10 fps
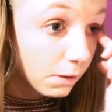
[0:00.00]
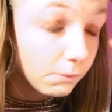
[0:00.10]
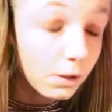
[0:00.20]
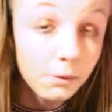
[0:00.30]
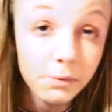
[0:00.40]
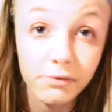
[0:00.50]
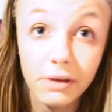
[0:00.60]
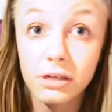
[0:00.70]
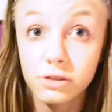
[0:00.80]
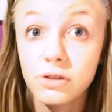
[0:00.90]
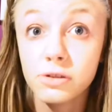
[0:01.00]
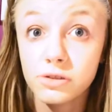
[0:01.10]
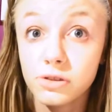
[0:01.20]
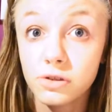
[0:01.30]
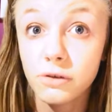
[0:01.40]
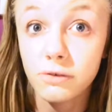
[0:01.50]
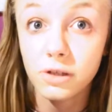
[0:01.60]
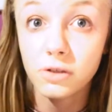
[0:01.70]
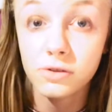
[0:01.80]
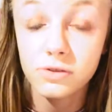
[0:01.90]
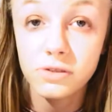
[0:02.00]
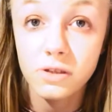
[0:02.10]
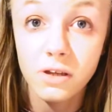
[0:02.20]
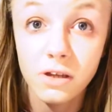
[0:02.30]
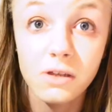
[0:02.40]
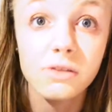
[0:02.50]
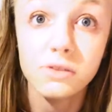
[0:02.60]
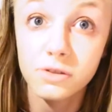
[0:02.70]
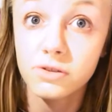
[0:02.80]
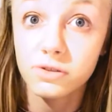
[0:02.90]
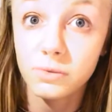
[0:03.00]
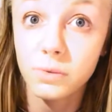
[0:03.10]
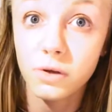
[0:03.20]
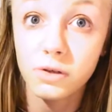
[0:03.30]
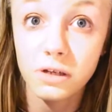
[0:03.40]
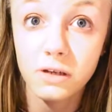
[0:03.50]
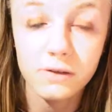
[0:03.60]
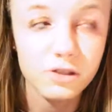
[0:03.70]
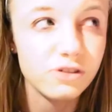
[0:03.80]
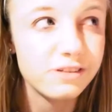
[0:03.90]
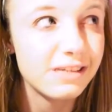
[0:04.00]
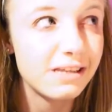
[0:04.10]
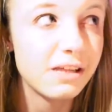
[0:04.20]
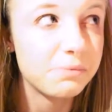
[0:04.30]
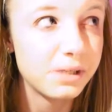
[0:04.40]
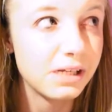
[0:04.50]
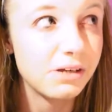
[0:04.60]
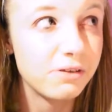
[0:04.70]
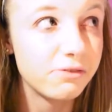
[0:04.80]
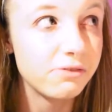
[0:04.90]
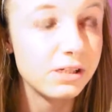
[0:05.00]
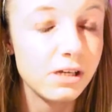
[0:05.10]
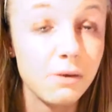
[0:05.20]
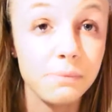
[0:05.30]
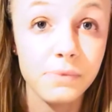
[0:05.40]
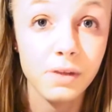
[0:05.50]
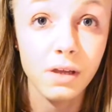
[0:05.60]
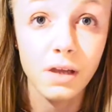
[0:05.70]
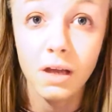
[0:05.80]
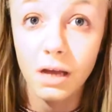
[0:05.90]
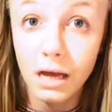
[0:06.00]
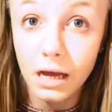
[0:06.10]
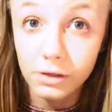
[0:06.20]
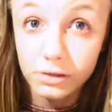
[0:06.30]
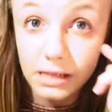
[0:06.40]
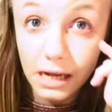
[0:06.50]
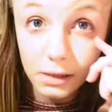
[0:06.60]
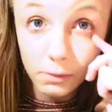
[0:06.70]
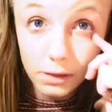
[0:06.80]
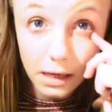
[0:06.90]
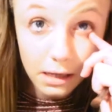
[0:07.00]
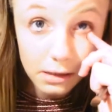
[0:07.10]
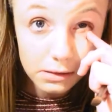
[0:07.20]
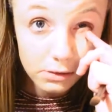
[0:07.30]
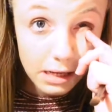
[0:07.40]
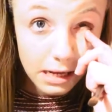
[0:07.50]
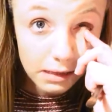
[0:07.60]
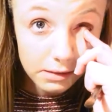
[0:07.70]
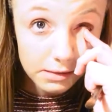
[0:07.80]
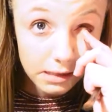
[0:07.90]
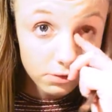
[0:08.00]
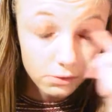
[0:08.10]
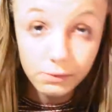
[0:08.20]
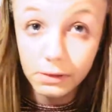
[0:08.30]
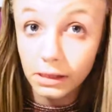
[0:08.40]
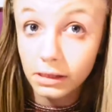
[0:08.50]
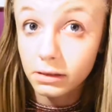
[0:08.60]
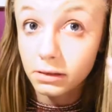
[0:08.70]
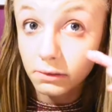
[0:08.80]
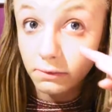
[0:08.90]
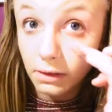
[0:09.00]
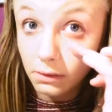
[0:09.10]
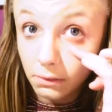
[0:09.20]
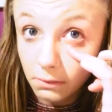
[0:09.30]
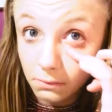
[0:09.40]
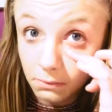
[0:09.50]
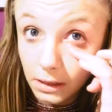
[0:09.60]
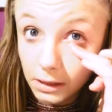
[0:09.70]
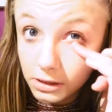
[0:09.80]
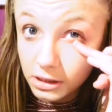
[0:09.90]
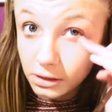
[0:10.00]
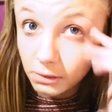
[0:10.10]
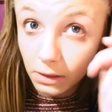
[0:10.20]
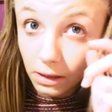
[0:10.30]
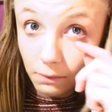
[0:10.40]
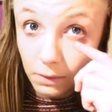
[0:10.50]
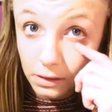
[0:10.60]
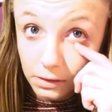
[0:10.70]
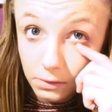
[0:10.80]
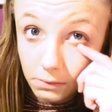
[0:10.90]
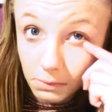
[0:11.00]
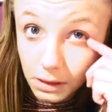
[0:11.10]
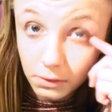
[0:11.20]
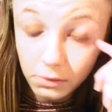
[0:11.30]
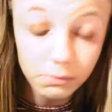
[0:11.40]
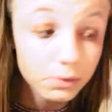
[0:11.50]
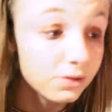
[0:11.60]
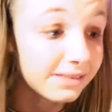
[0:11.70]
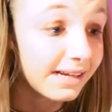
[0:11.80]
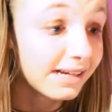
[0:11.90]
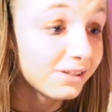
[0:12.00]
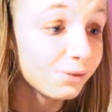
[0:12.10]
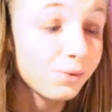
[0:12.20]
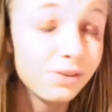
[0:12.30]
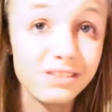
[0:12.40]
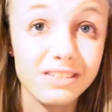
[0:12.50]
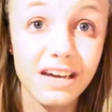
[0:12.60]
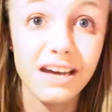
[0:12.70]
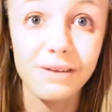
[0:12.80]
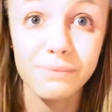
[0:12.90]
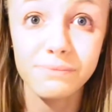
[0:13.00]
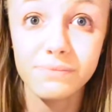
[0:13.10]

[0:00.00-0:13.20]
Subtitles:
Not professional tutorials, so just to warn you, I should have said that at the beginning of the video. How does anyone else end up with like eyeshadow here when they do the makeup? Because I do all the time.